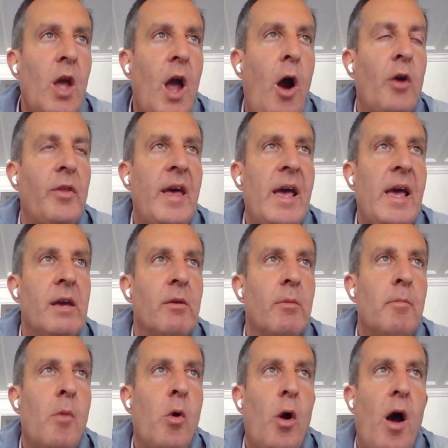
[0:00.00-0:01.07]
Are they
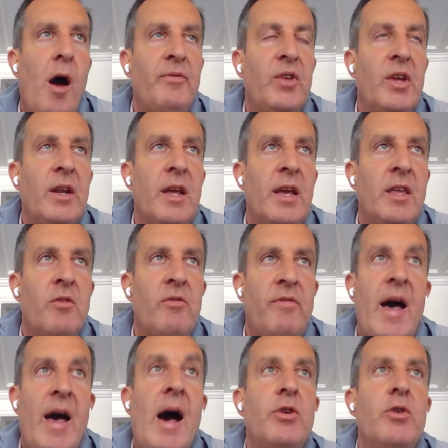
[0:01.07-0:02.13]
more often in the
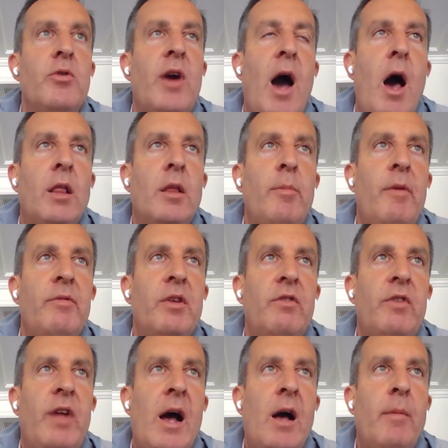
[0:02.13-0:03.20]
value column of the
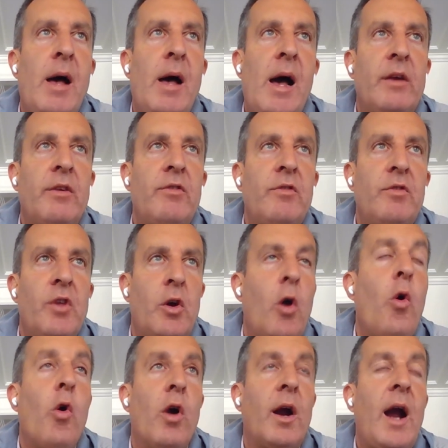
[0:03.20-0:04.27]
style box, the
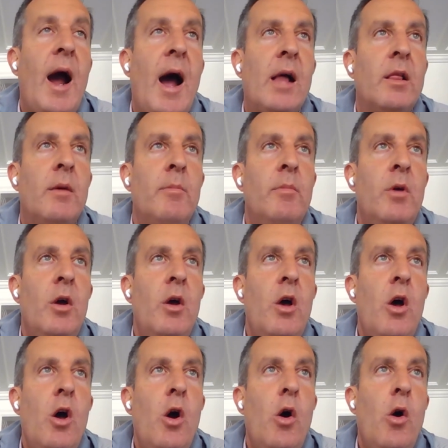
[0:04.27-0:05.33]
core column,
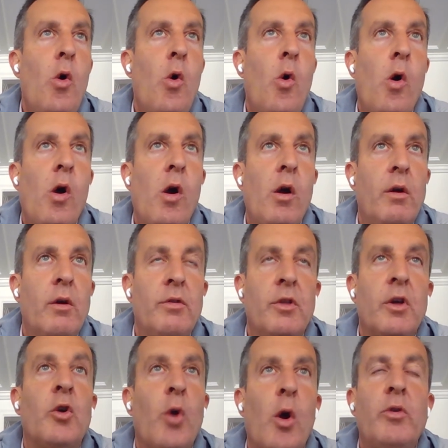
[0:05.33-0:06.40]
or
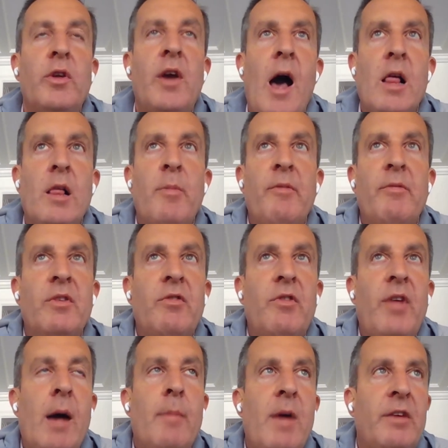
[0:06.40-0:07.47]
the growth column of the
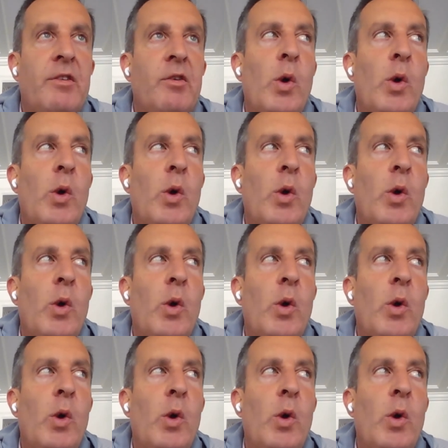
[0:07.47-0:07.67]
style box?